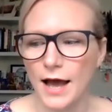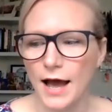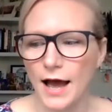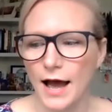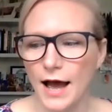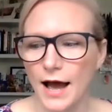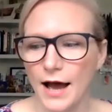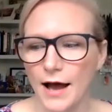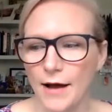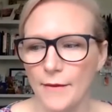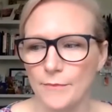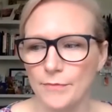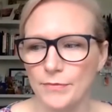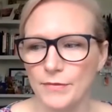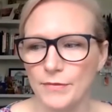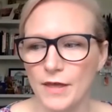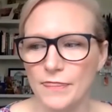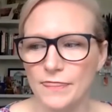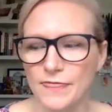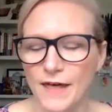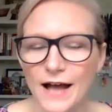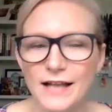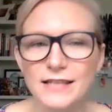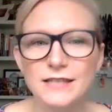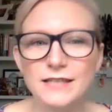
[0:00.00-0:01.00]

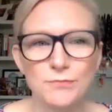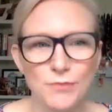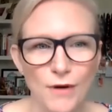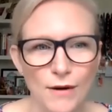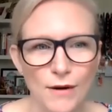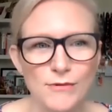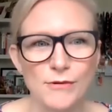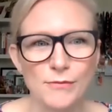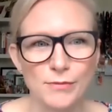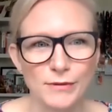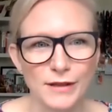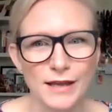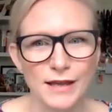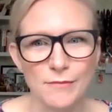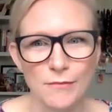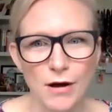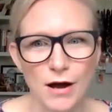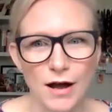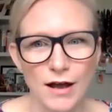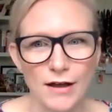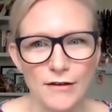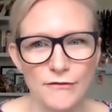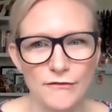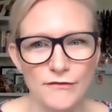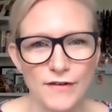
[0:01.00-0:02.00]
That's probably
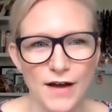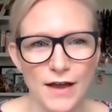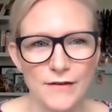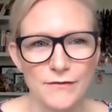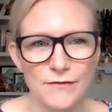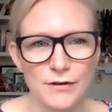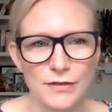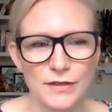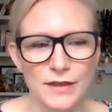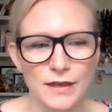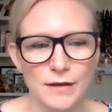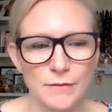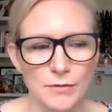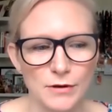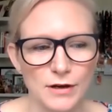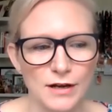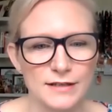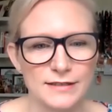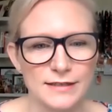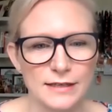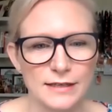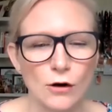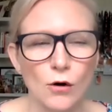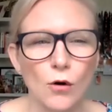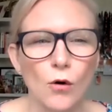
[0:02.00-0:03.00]
my favorite thing, because
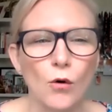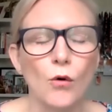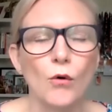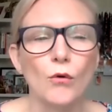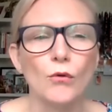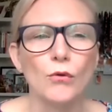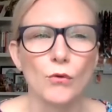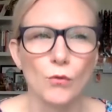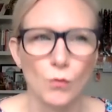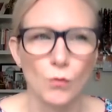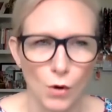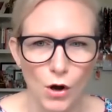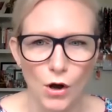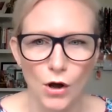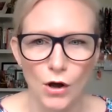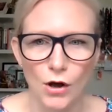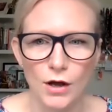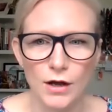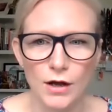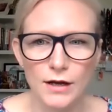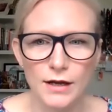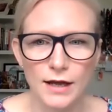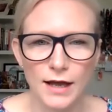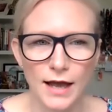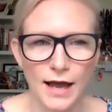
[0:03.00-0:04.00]
then all the
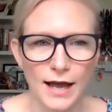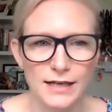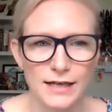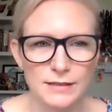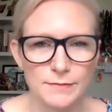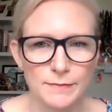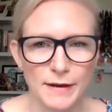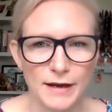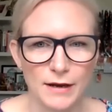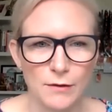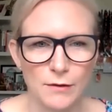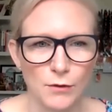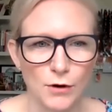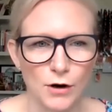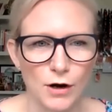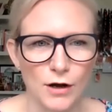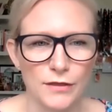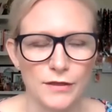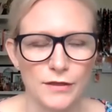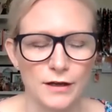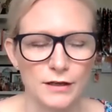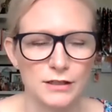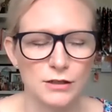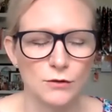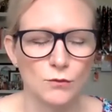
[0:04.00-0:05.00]
work has been worth
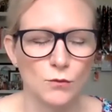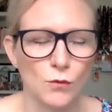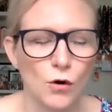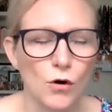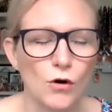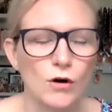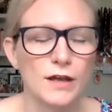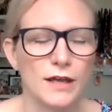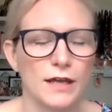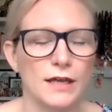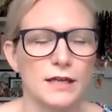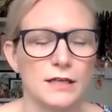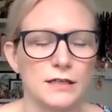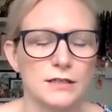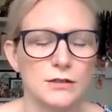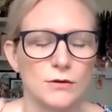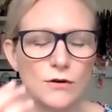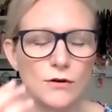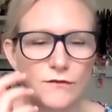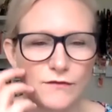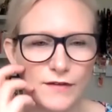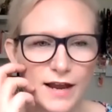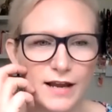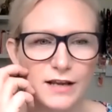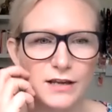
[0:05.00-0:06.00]
it. To walk into
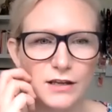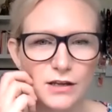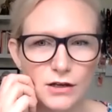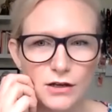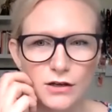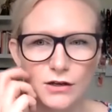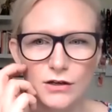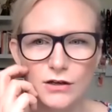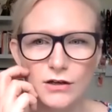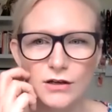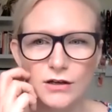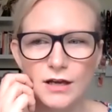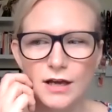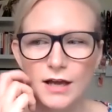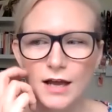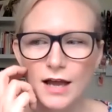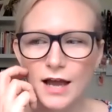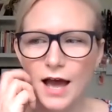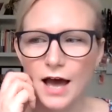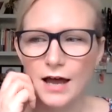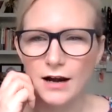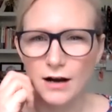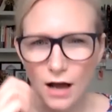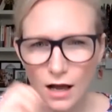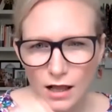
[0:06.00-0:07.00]
a venue,
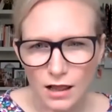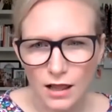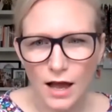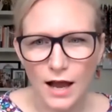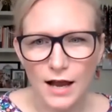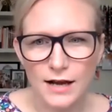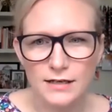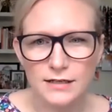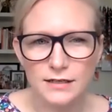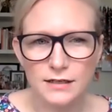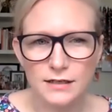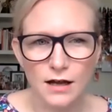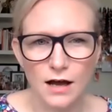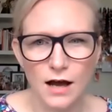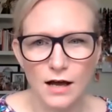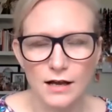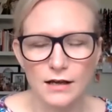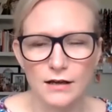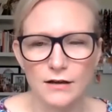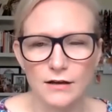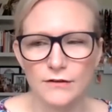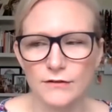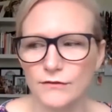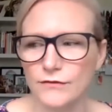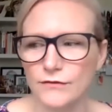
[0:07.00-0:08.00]
and I like to kind
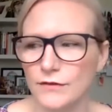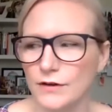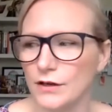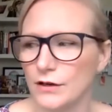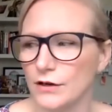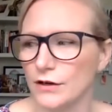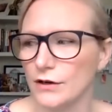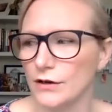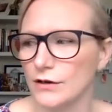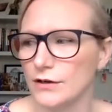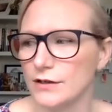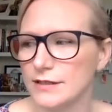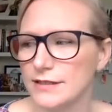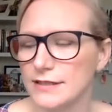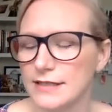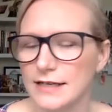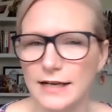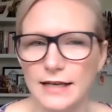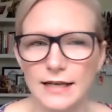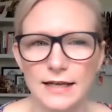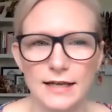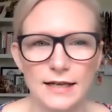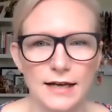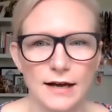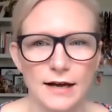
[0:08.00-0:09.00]
of,
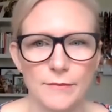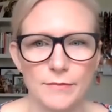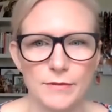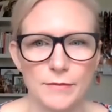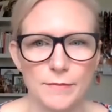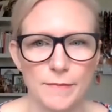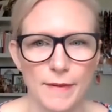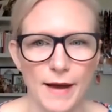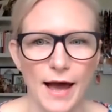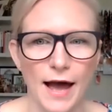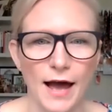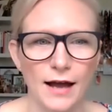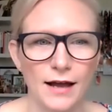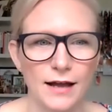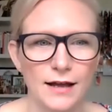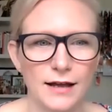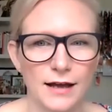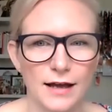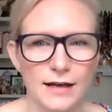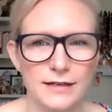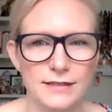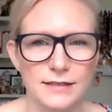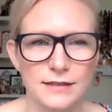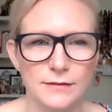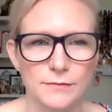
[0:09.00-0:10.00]
slink up the back
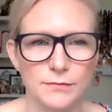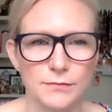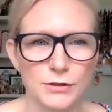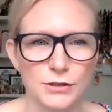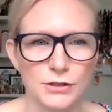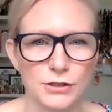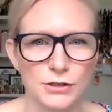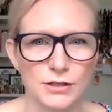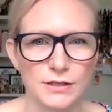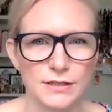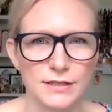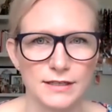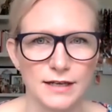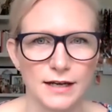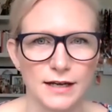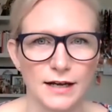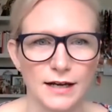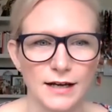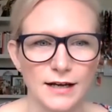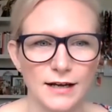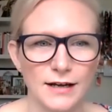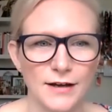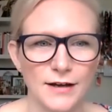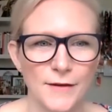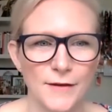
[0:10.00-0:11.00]
as the
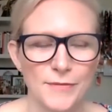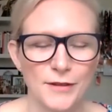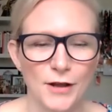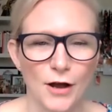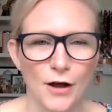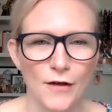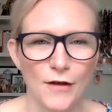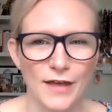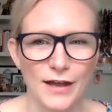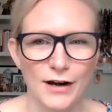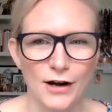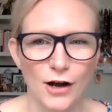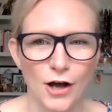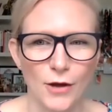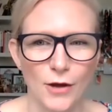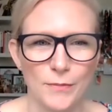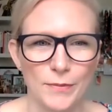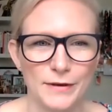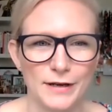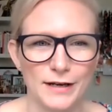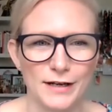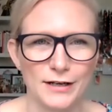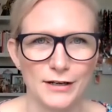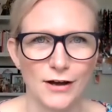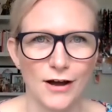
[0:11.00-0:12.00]
producer on that
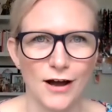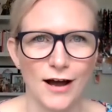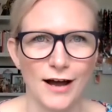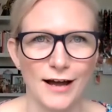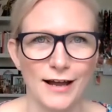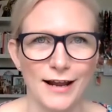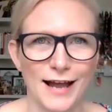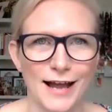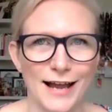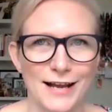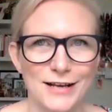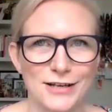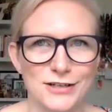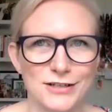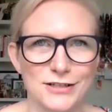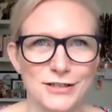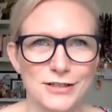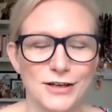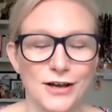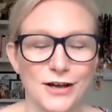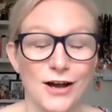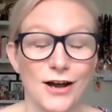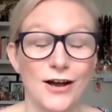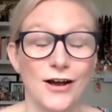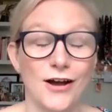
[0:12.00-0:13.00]
opening night and just
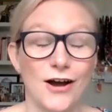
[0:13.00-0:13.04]
go,